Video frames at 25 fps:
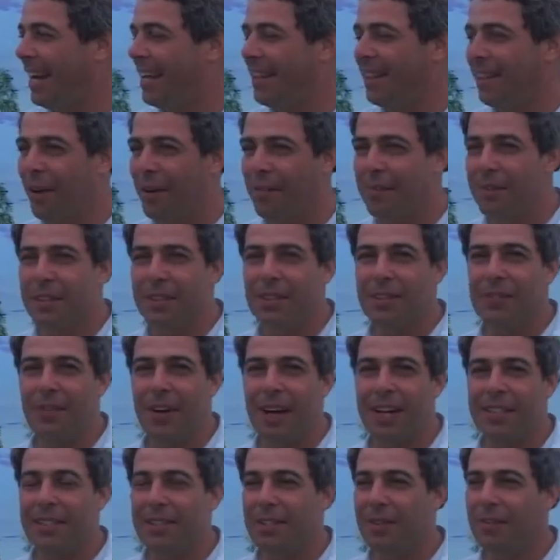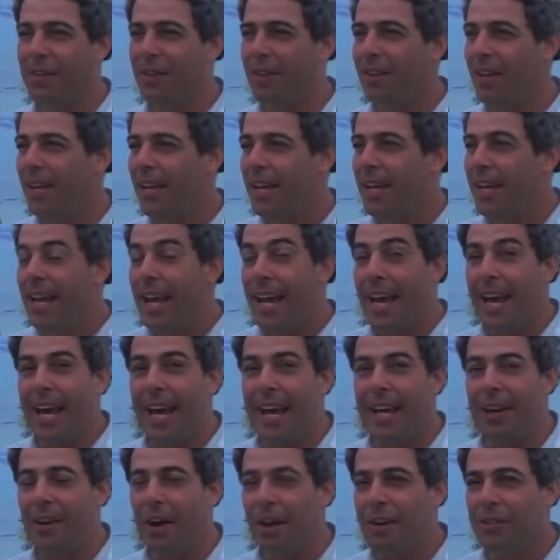and I love this festival.
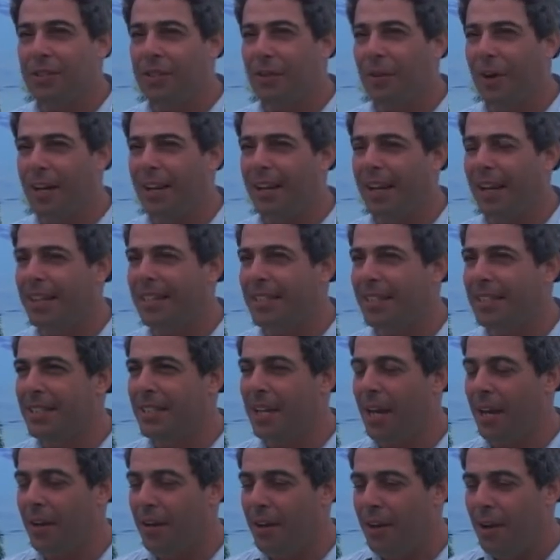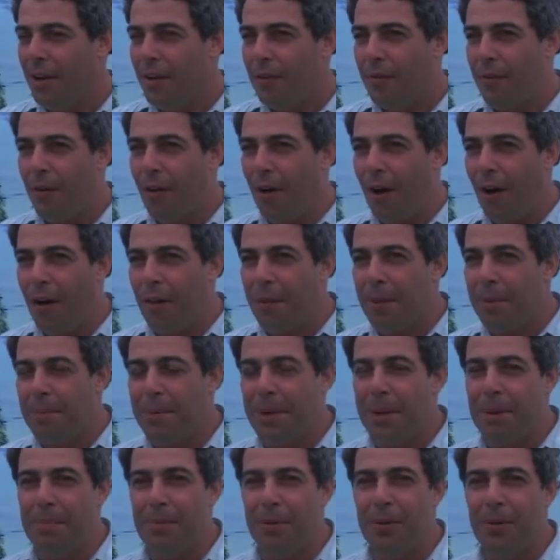And also, I'd like to say for all the
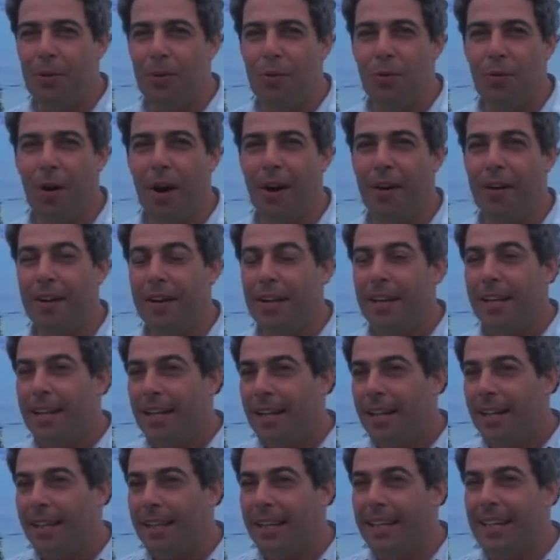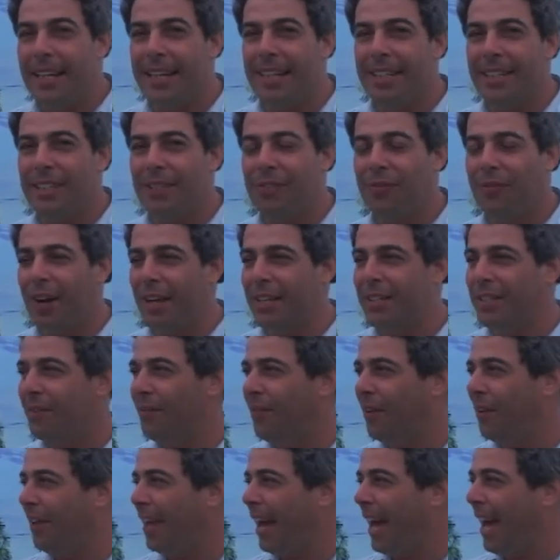people who are cleaning this
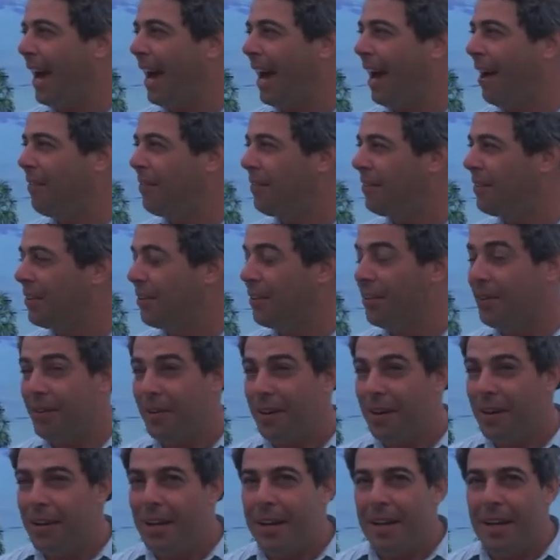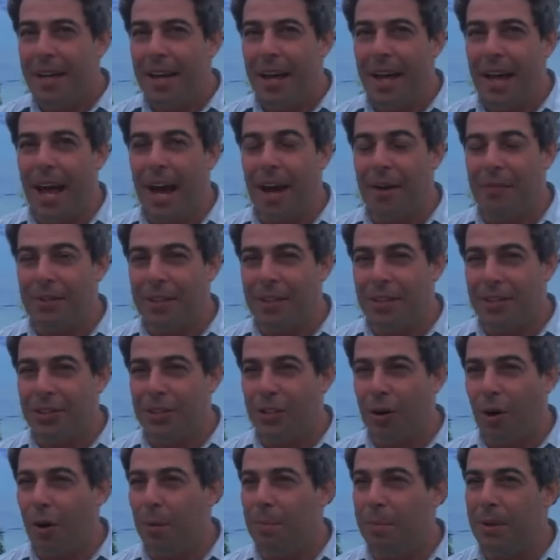festival after after the
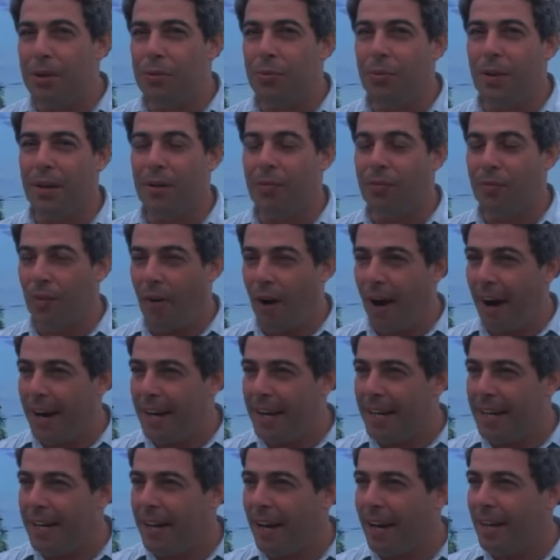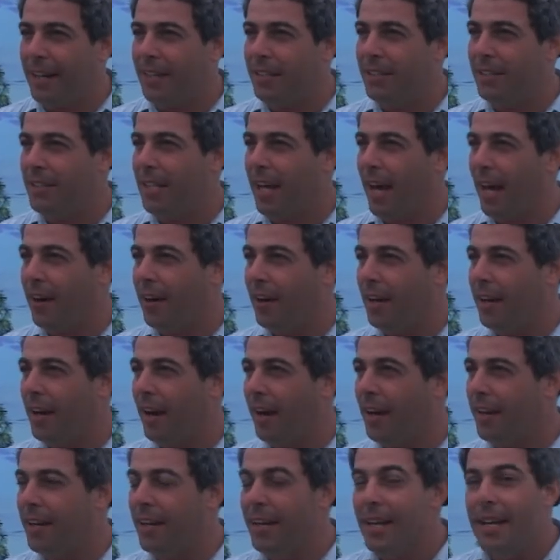show between Friday night and Saturday
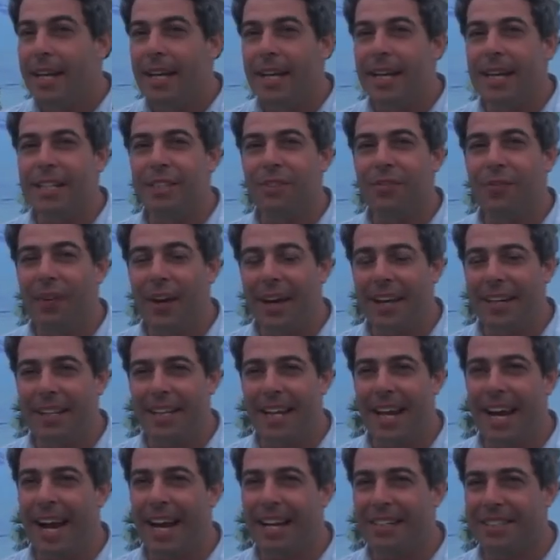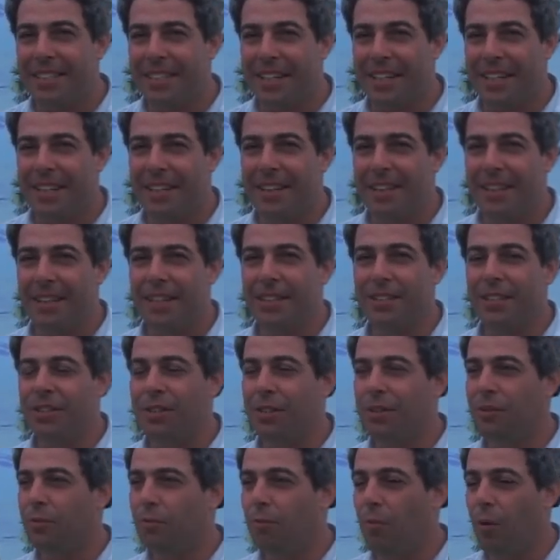night, it's fantastic. This
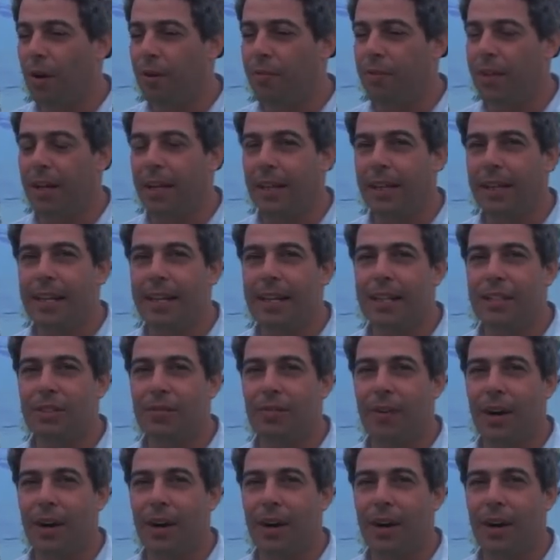is one of the cleanest